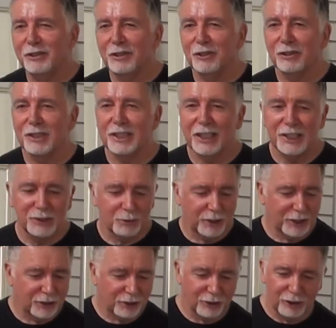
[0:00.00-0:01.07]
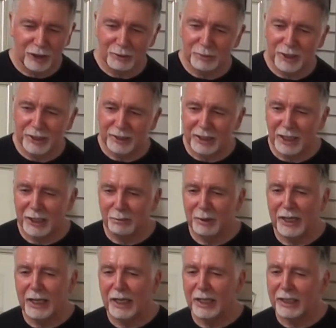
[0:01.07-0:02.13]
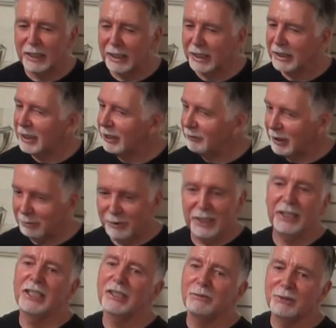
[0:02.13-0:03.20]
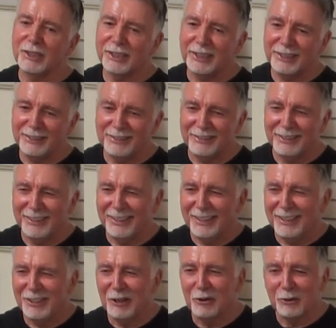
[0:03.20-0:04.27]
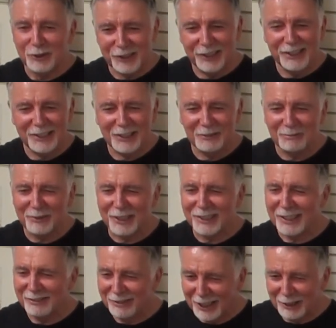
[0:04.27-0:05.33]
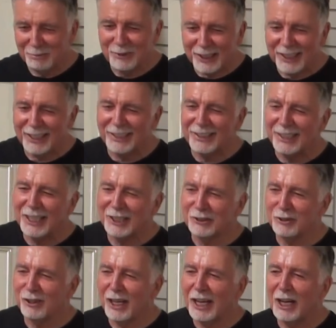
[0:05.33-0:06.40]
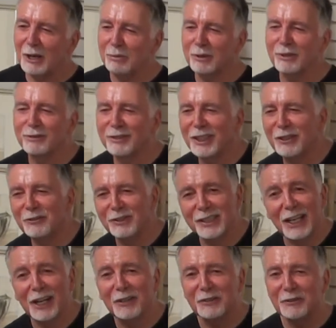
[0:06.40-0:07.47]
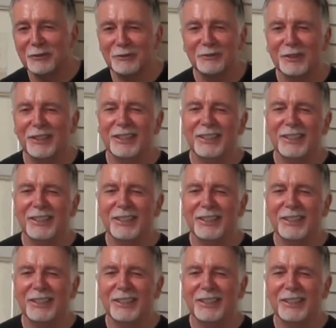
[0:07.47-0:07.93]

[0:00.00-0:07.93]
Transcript: There are days when I turn on my iPad and they've updated my whole system. Like, they've updated the actual app. They don't tell you,